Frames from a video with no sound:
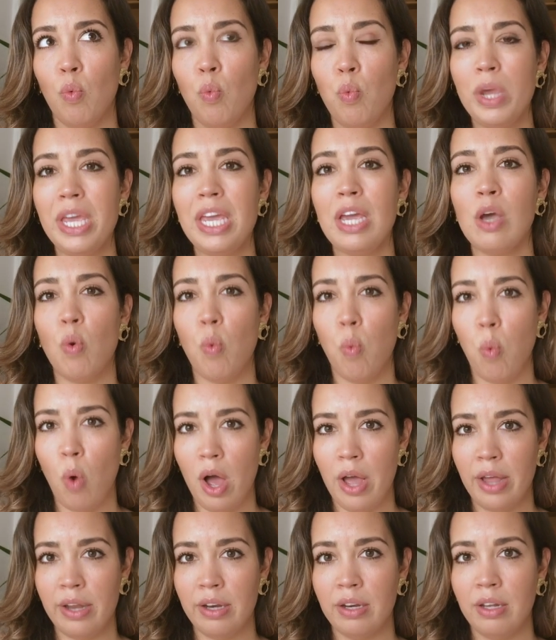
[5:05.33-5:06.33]
week
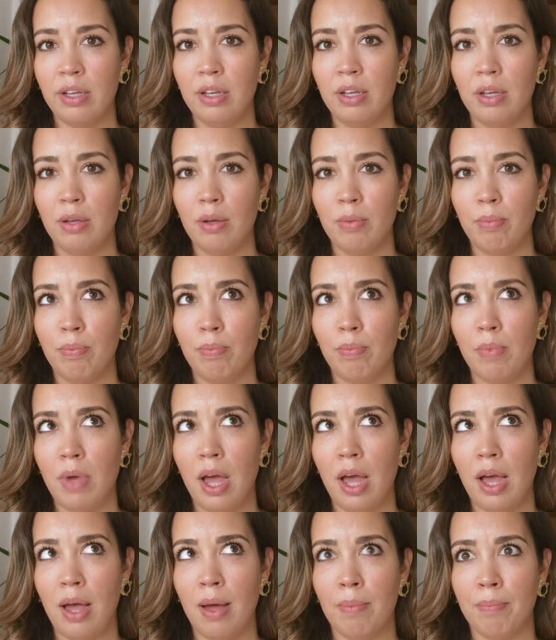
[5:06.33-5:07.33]
one
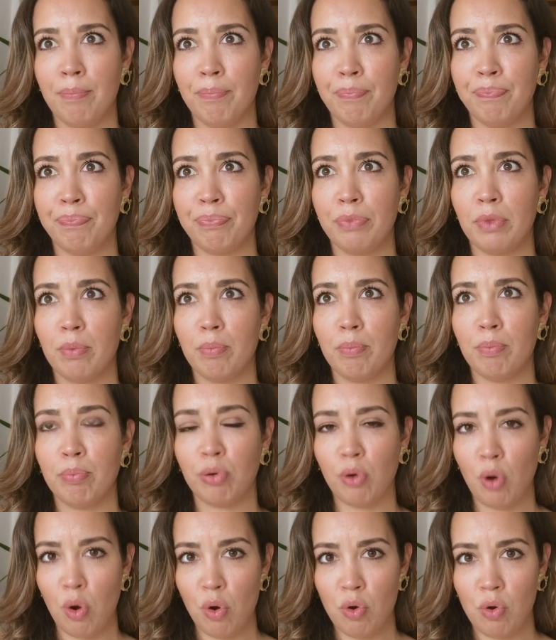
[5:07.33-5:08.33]
um,
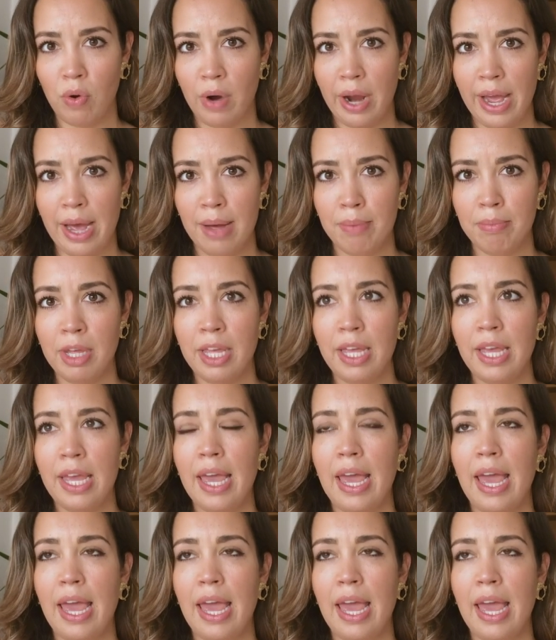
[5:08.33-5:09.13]
program.